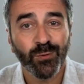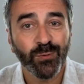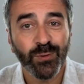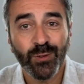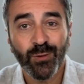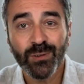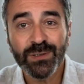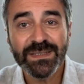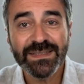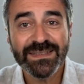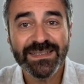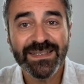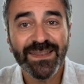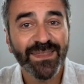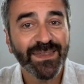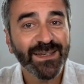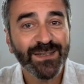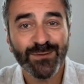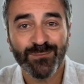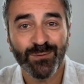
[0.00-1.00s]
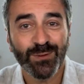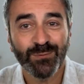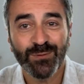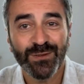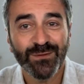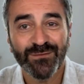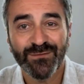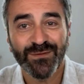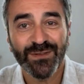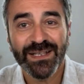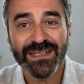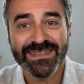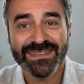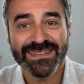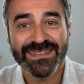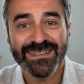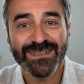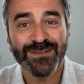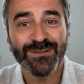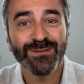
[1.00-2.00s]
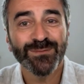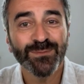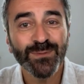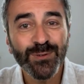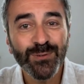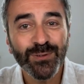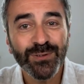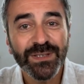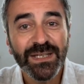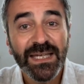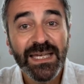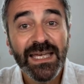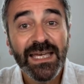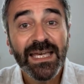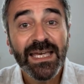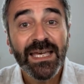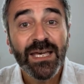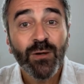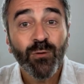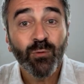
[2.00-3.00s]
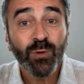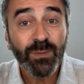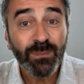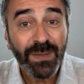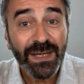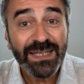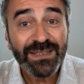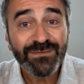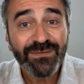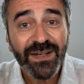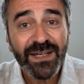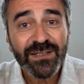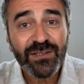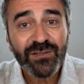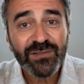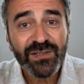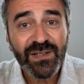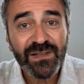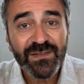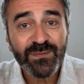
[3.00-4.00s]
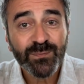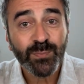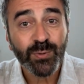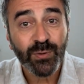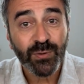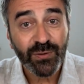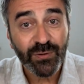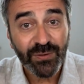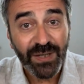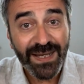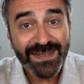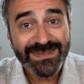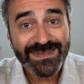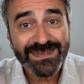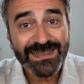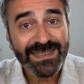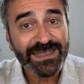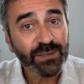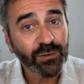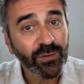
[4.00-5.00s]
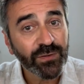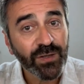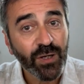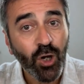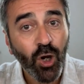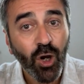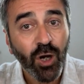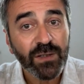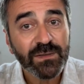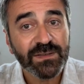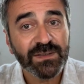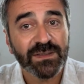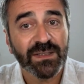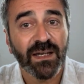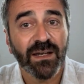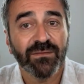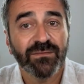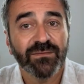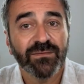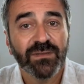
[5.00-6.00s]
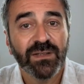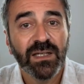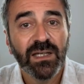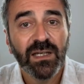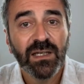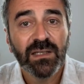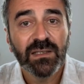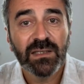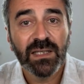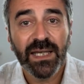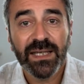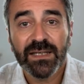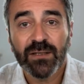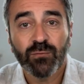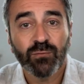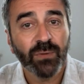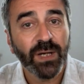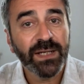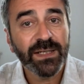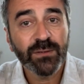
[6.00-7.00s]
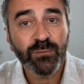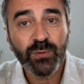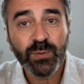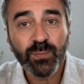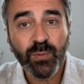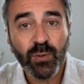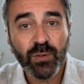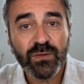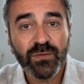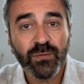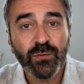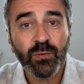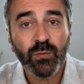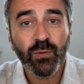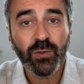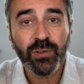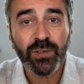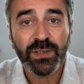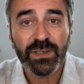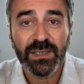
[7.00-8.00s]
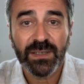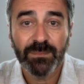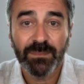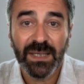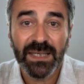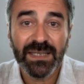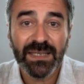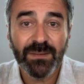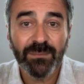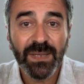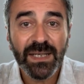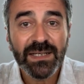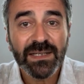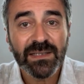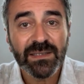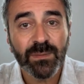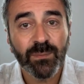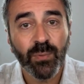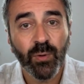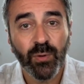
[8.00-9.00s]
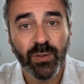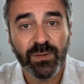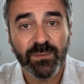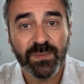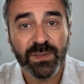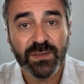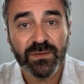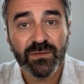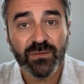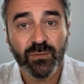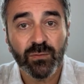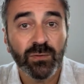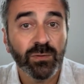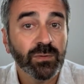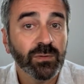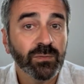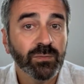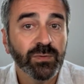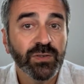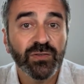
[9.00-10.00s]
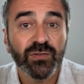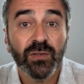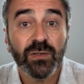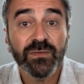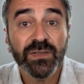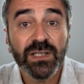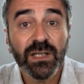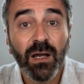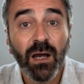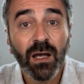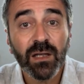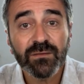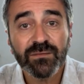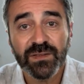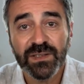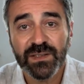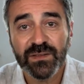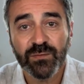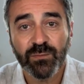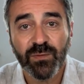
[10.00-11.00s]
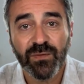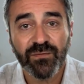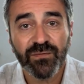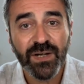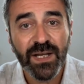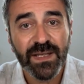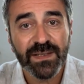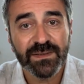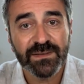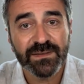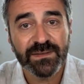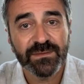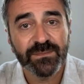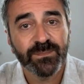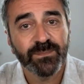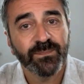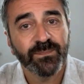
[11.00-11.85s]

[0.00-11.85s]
we only did things when we felt in a good mood, we might find ourselves procrastinating on the hard stuff, like writing reports for work, making medical appointments, or resolving conflicts with friends.